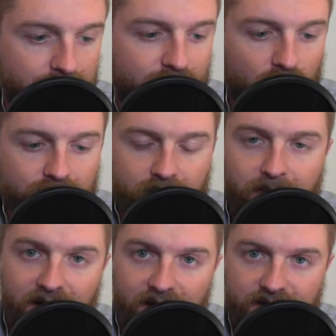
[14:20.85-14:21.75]
During the
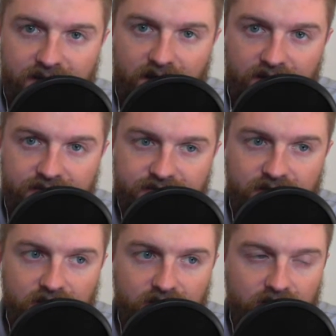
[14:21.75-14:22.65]
podcast,
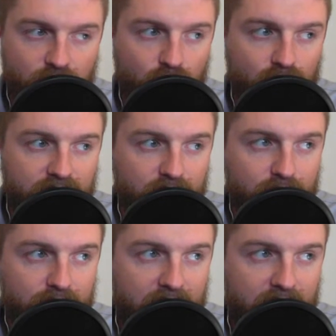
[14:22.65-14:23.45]
you could